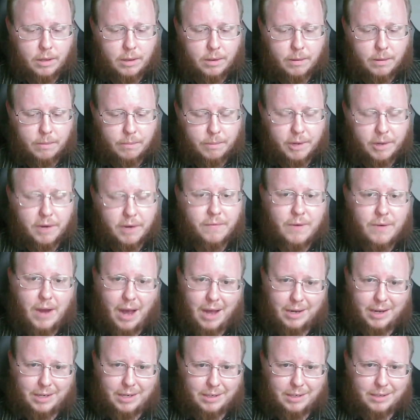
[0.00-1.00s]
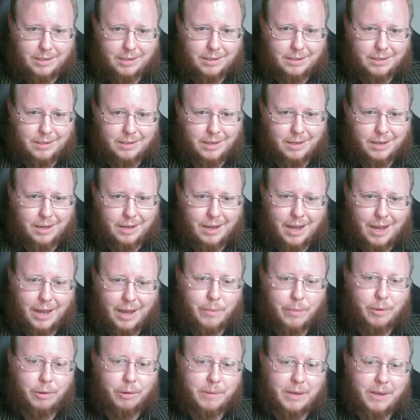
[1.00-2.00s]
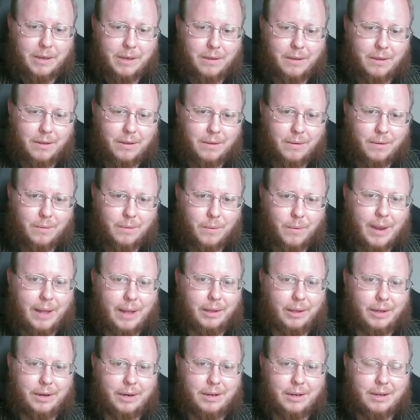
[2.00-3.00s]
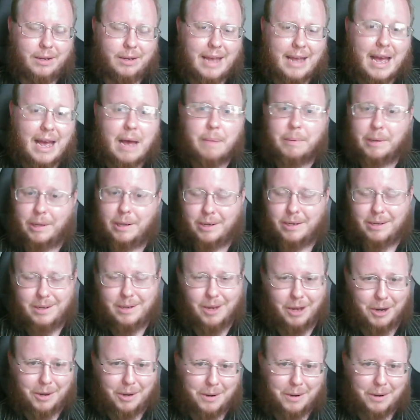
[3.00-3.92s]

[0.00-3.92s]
but if not, uh, I will be well and happily done